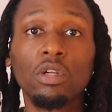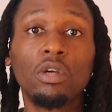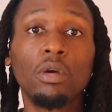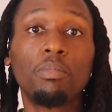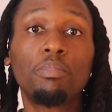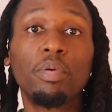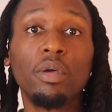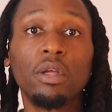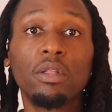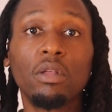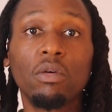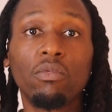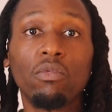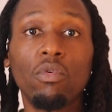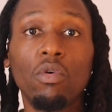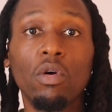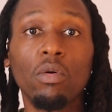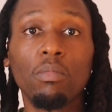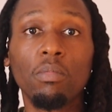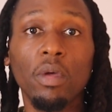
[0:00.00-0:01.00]
You can pick the
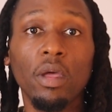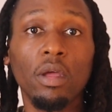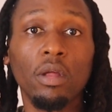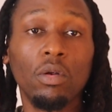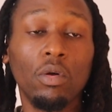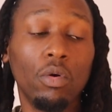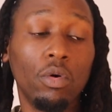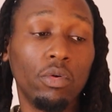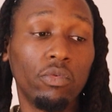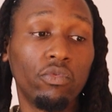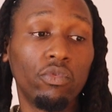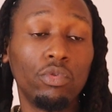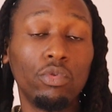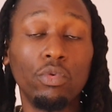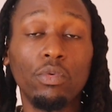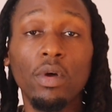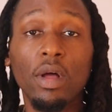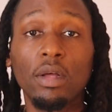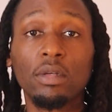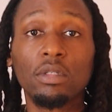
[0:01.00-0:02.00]
wrong mate, or if you
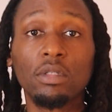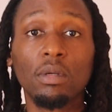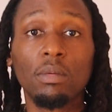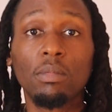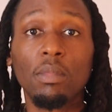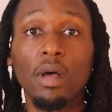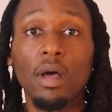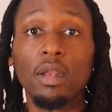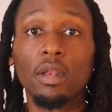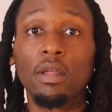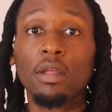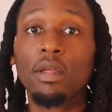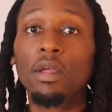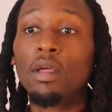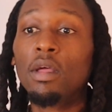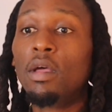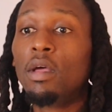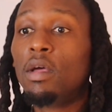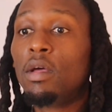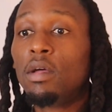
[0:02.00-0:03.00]
do have somebody,
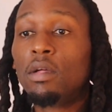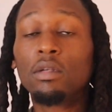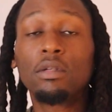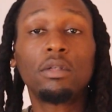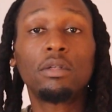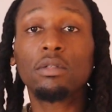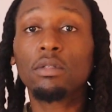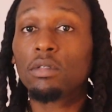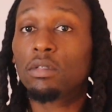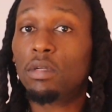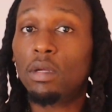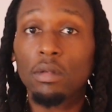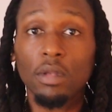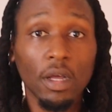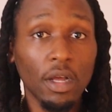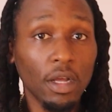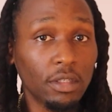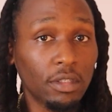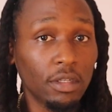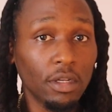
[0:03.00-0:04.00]
something
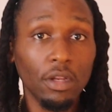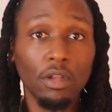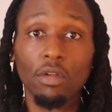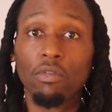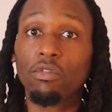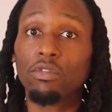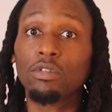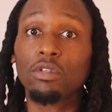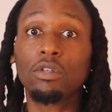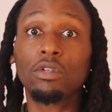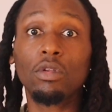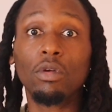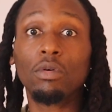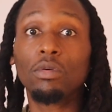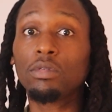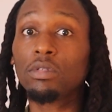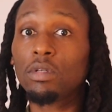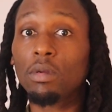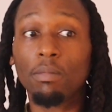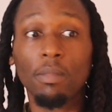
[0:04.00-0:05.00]
like I said, the universe will
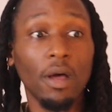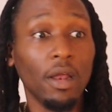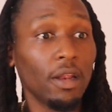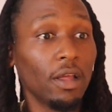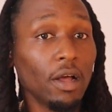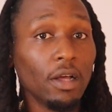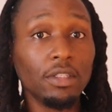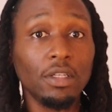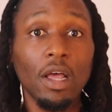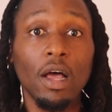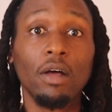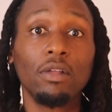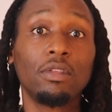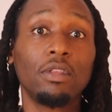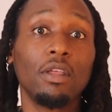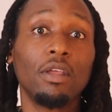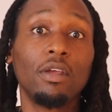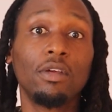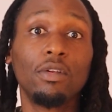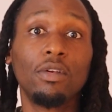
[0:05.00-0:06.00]
throw somebody else
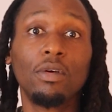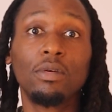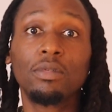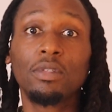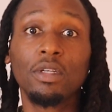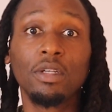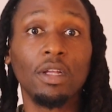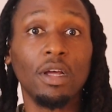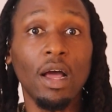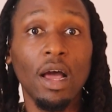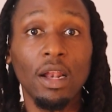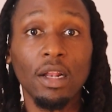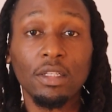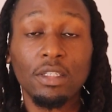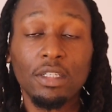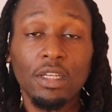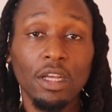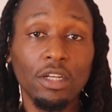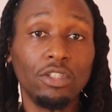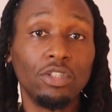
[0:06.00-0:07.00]
out there, you know what I'm saying, to kind
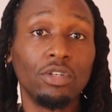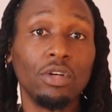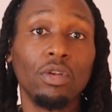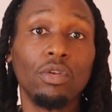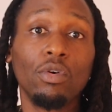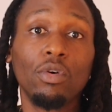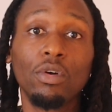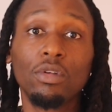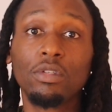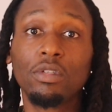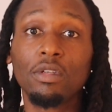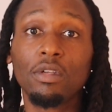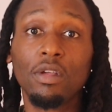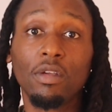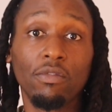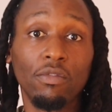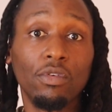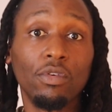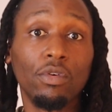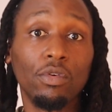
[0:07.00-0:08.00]
of test your loyalty,
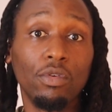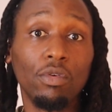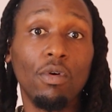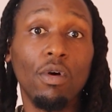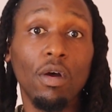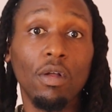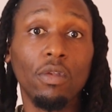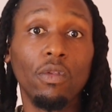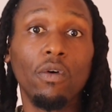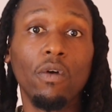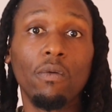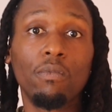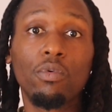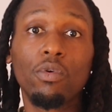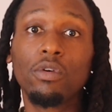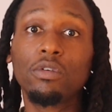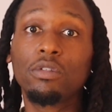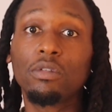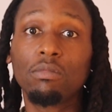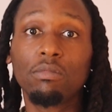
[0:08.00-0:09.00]
even though you are a loyal
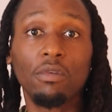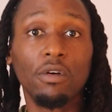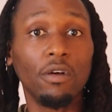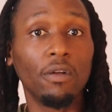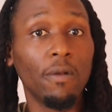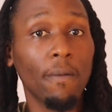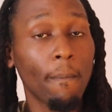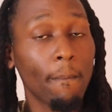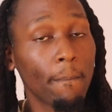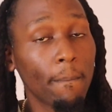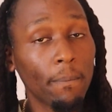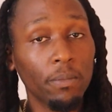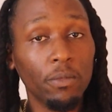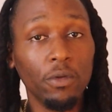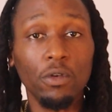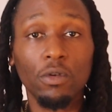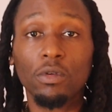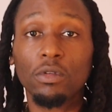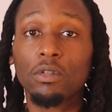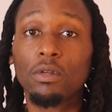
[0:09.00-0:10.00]
person. But
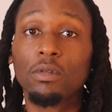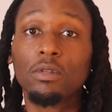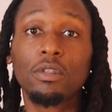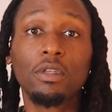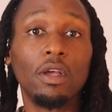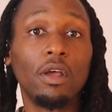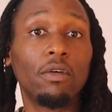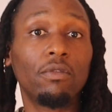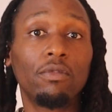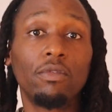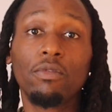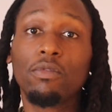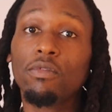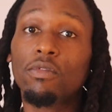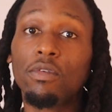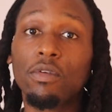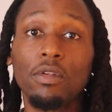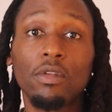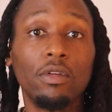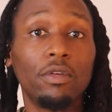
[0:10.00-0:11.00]
you know, sometimes you
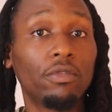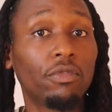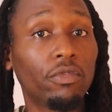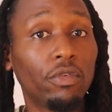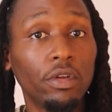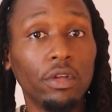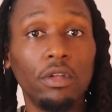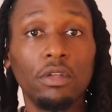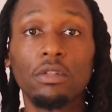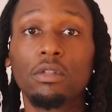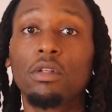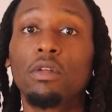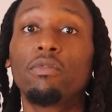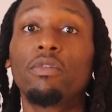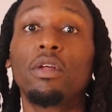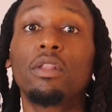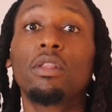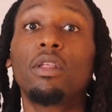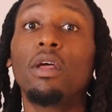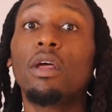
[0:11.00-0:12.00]
feel a little freaky and stuff
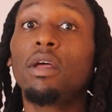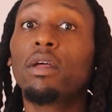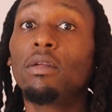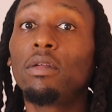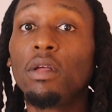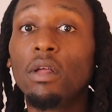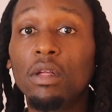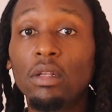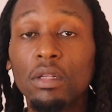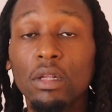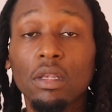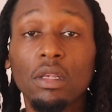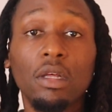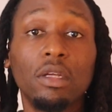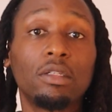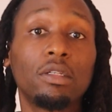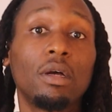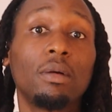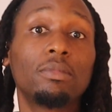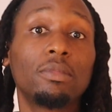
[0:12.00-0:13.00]
like that, the
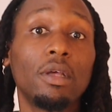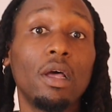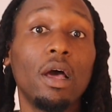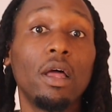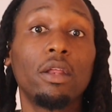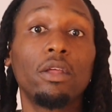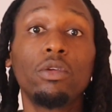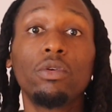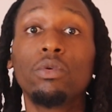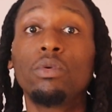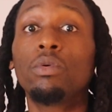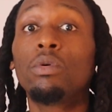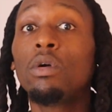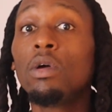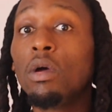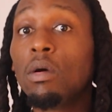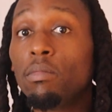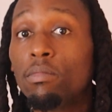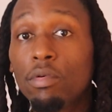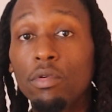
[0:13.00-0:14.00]
lust comes out of you,
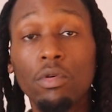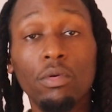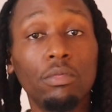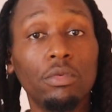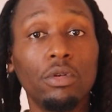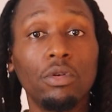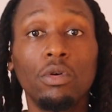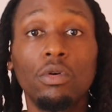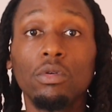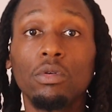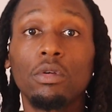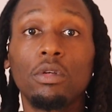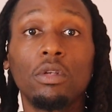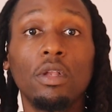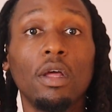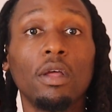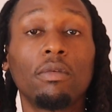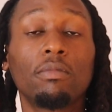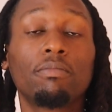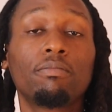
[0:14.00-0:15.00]
boom, you know, you
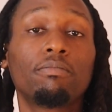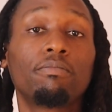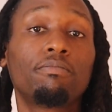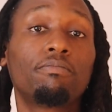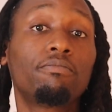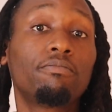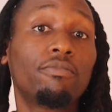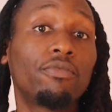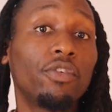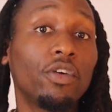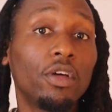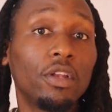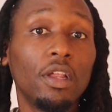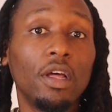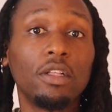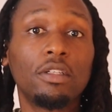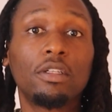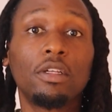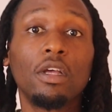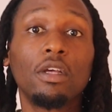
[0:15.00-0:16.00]
could like fail
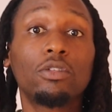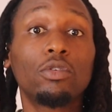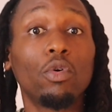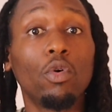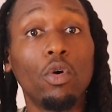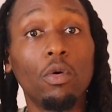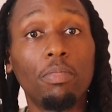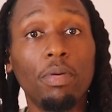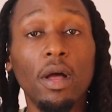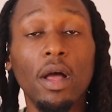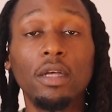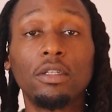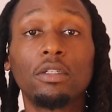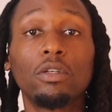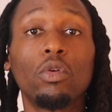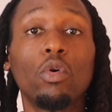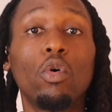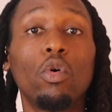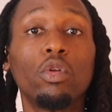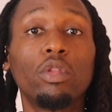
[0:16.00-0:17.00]
that test or
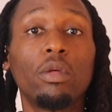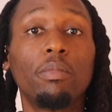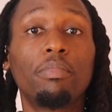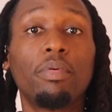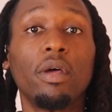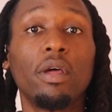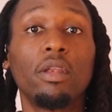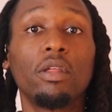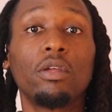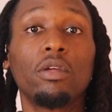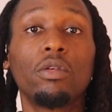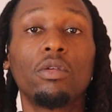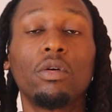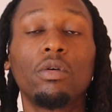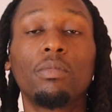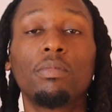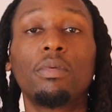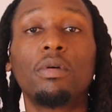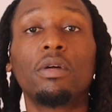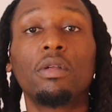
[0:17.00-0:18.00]
pass it, all depending, you
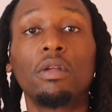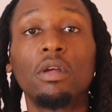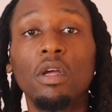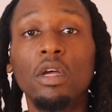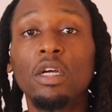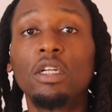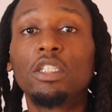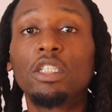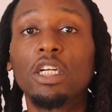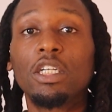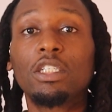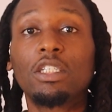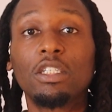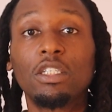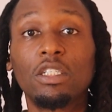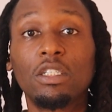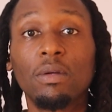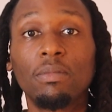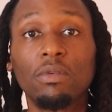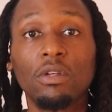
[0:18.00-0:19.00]
know. But just
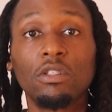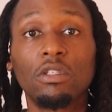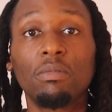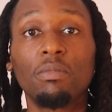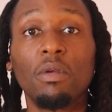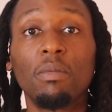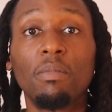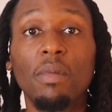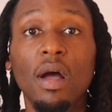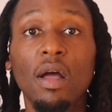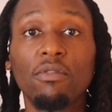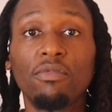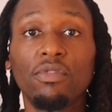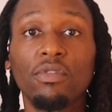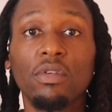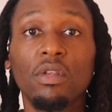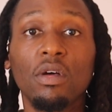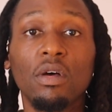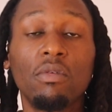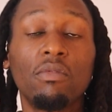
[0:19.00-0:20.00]
something to be
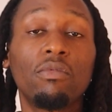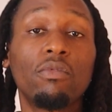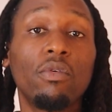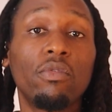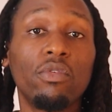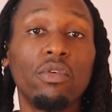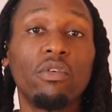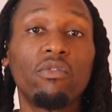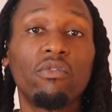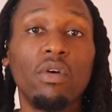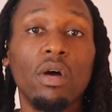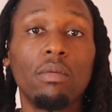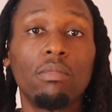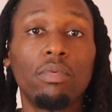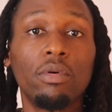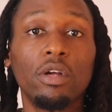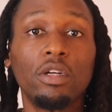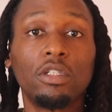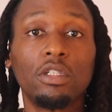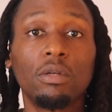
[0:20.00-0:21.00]
mindful of with your
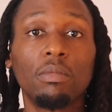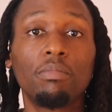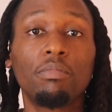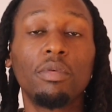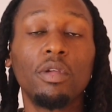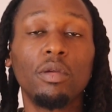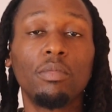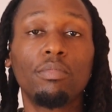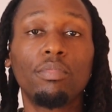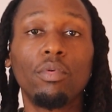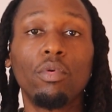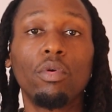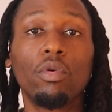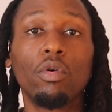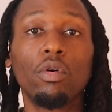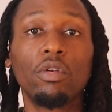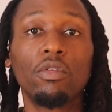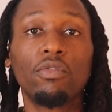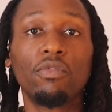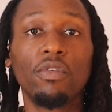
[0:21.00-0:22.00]
vibration being born
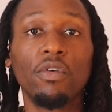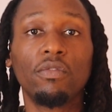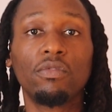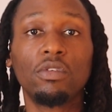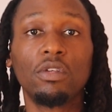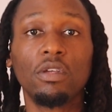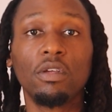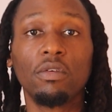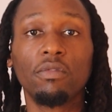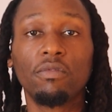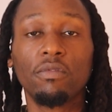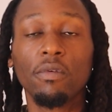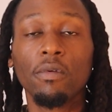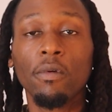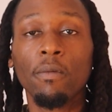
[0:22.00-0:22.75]
on the 15th.